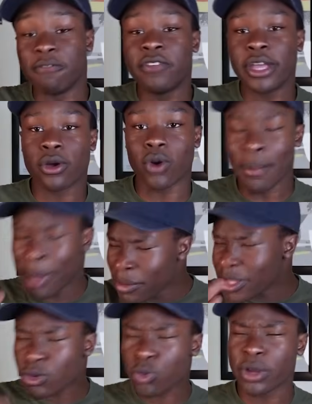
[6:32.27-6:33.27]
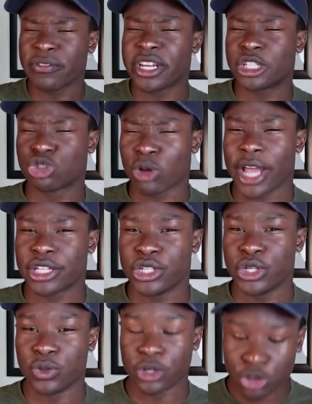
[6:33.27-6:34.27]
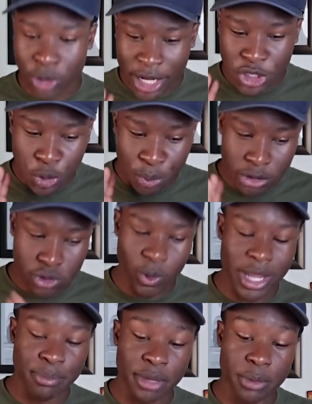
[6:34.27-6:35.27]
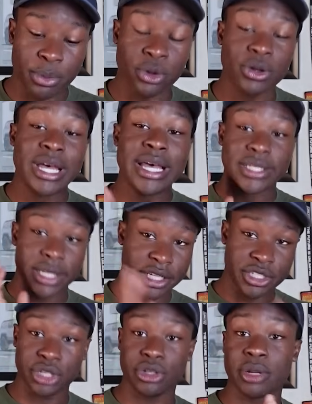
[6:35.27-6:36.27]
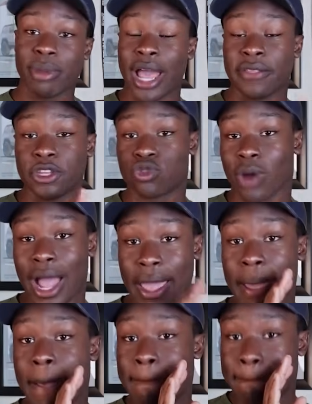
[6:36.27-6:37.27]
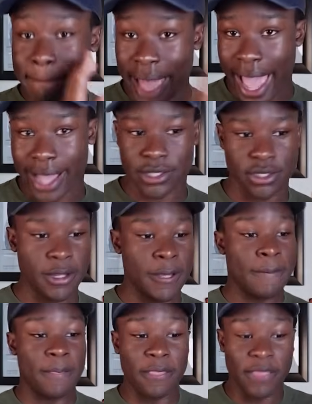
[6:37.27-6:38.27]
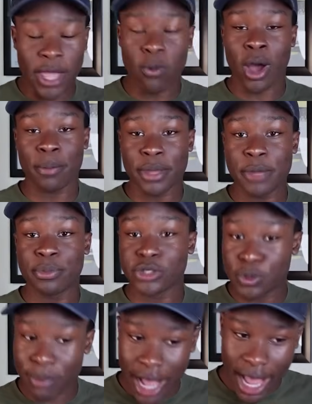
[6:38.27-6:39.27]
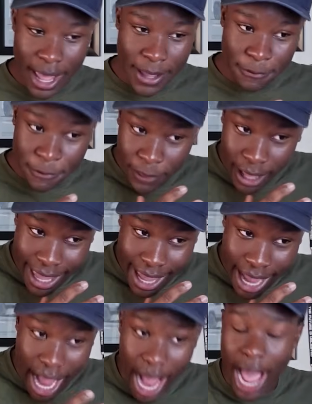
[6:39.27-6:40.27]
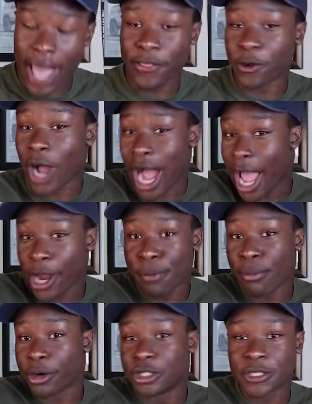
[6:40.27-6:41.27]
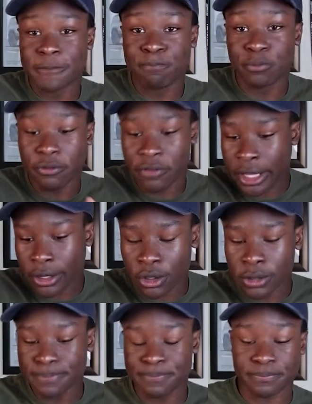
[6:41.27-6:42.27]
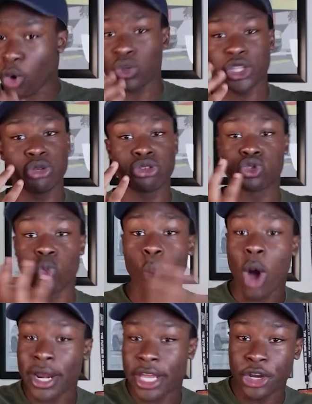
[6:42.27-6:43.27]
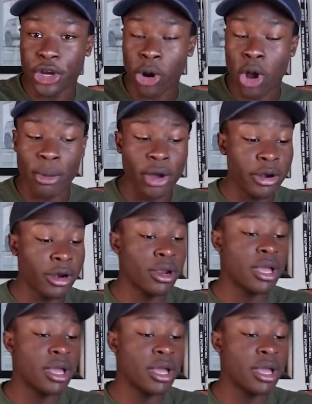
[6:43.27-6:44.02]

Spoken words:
vehicle. And maybe that's what Rivian is trying to do. They're trying to persuade people to continue to buy the Tri-Max. They want people to buy their higher margin vehicle. It only uses one enduro motor.